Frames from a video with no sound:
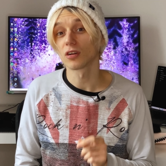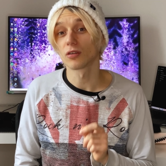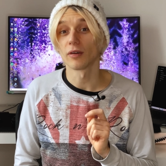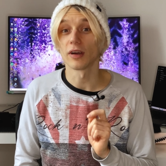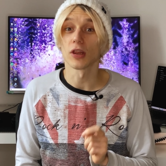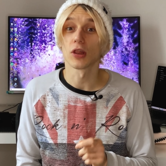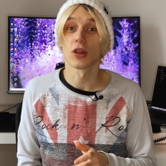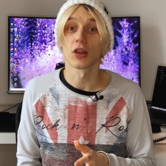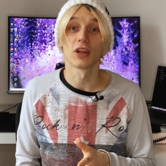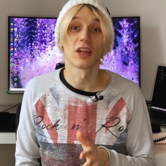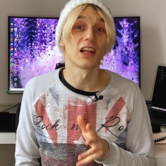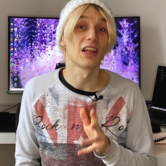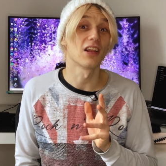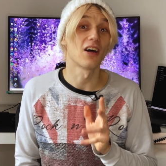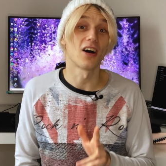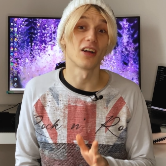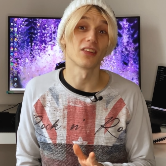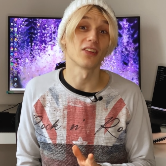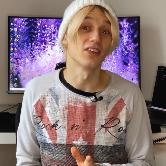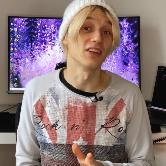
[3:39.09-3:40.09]
question a
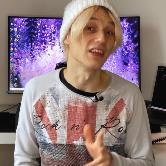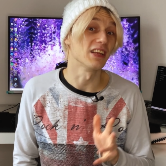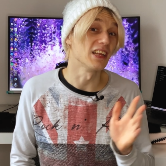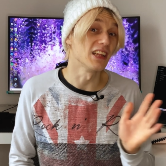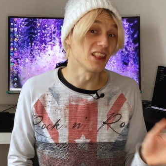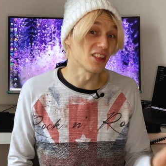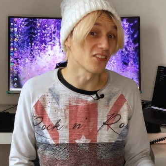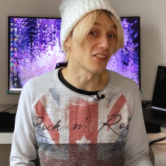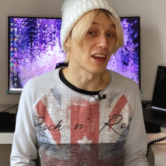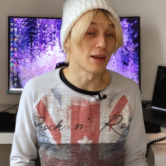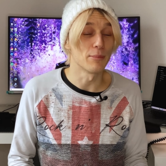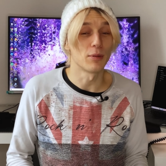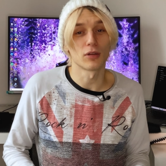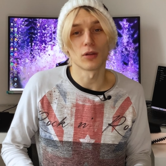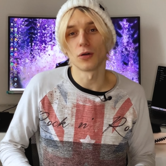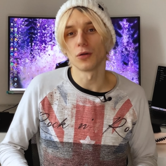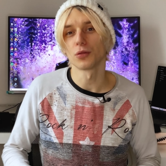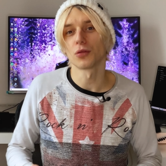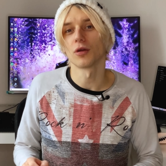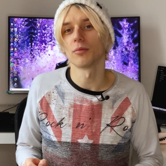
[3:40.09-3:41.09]
lot on Instagram,
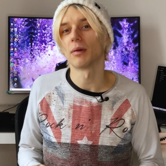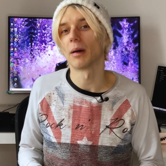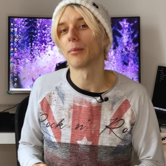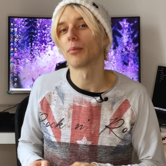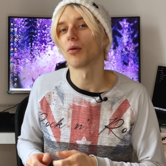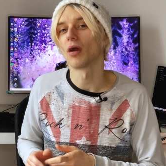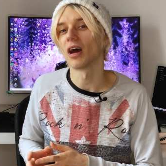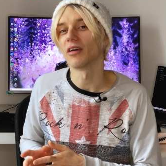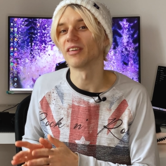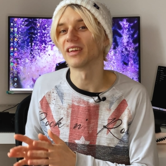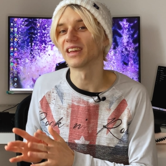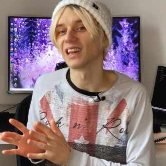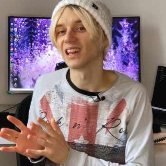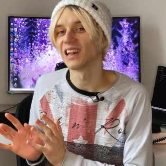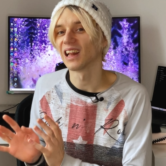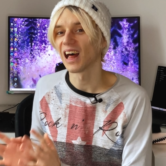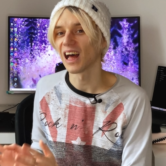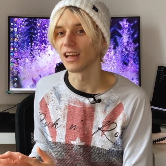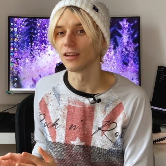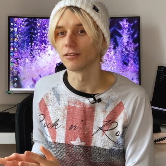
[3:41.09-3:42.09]
but also in my private
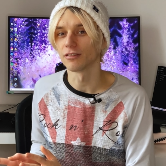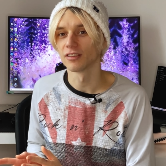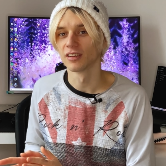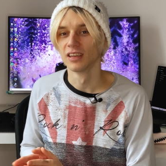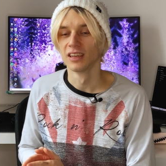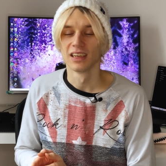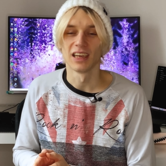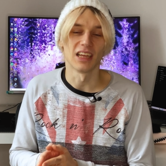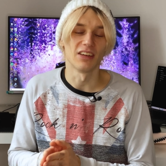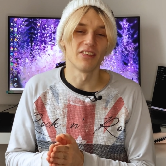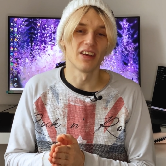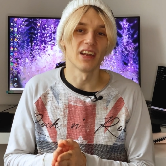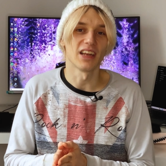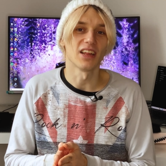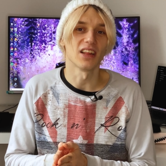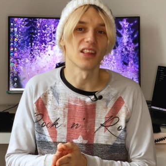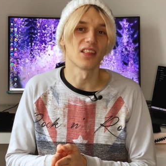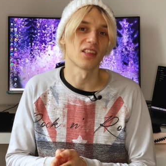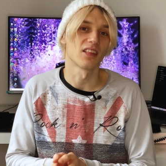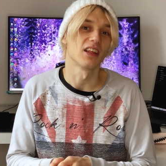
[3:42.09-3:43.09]
life. And that
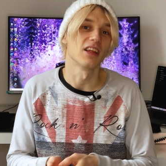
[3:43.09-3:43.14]
is